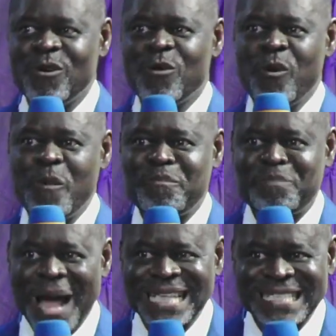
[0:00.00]
who
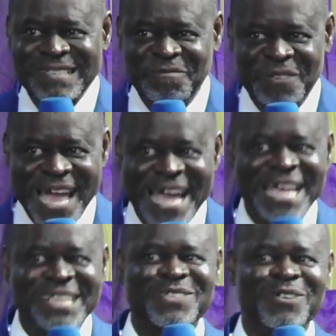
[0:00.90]

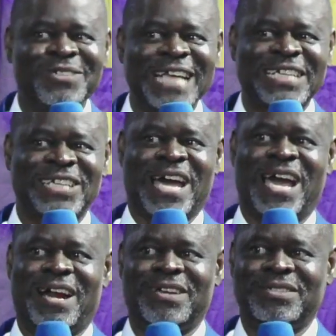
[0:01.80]
perseveres under trial.
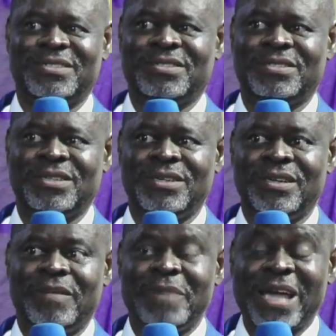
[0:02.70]

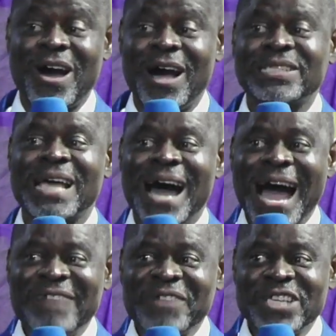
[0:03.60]
Because
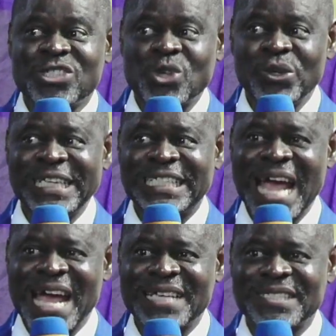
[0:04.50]
having stood the
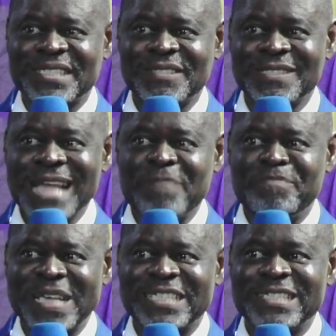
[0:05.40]
test, that
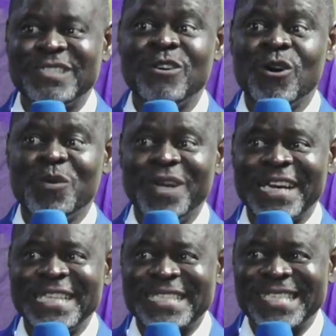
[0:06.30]
person will
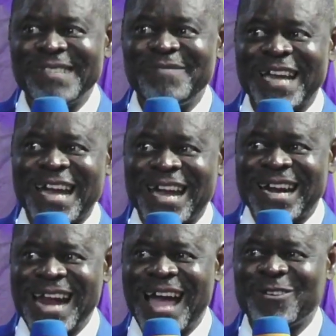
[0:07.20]
receive the
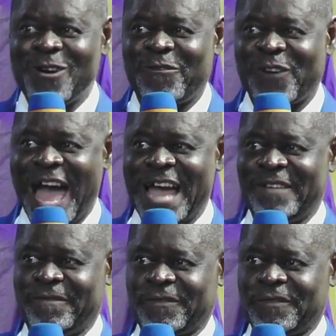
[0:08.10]
crown of life
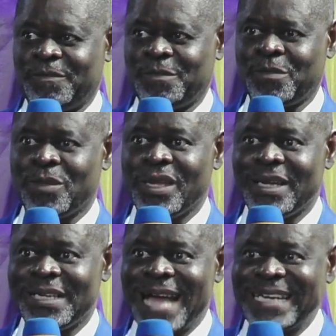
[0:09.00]

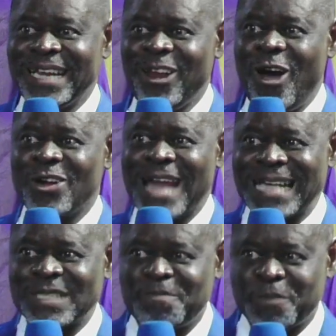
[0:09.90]
that the Lord
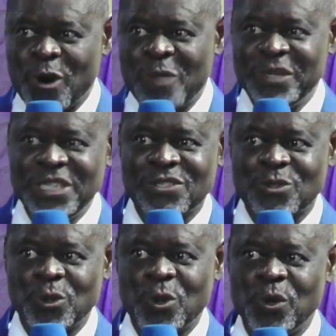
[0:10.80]
has promised to
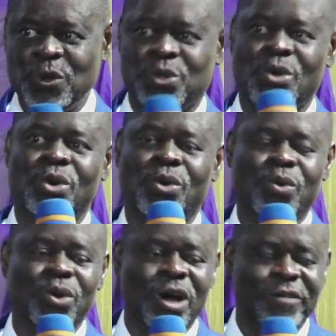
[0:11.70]
those who
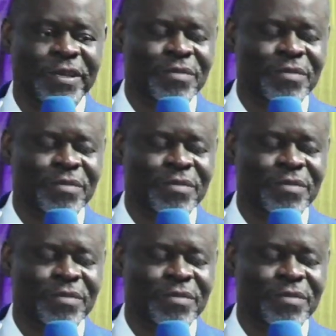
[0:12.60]
love him.